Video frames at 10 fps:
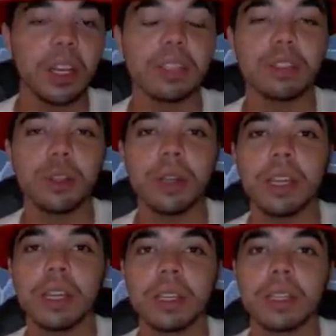you guys for
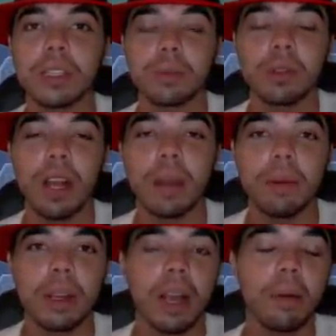joining. Subscribe,
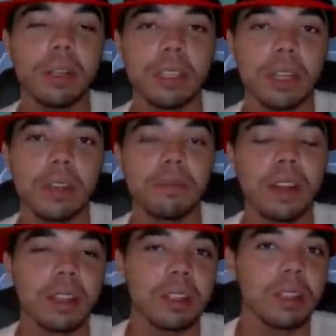comment, share to your
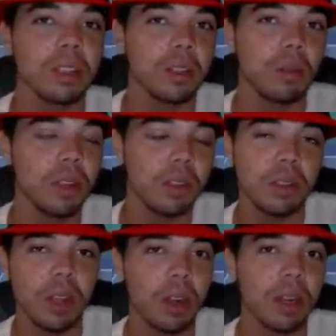friends. Don't do
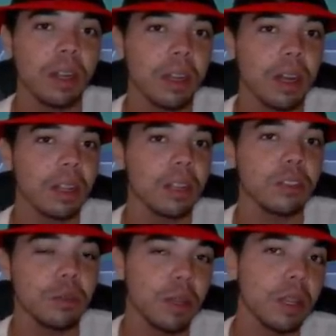this card
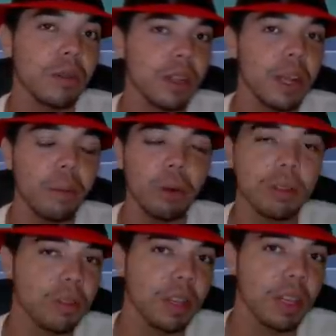unless you really want that
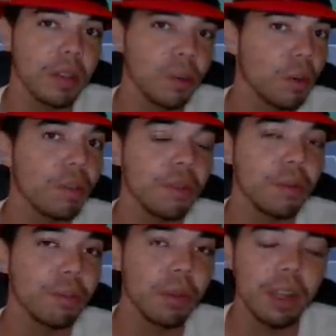Porto link, or if you
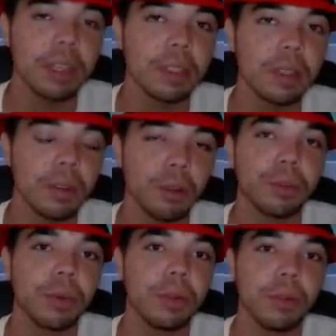praise Lord,
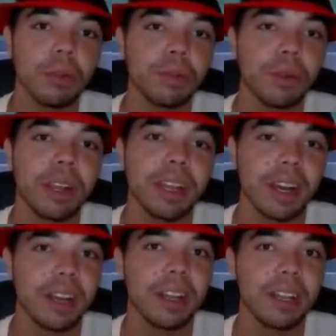Lord
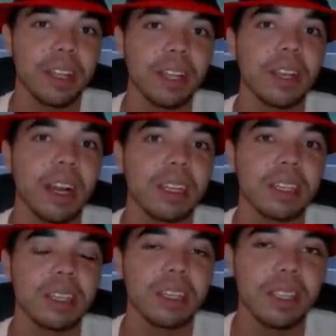Marega. Thank you
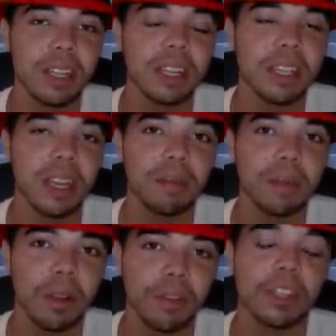guys. See you next time.
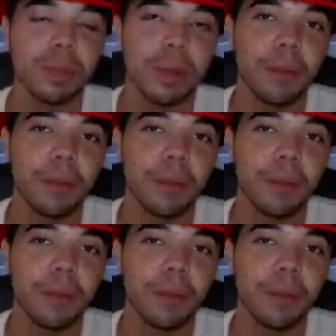Don't forget to spay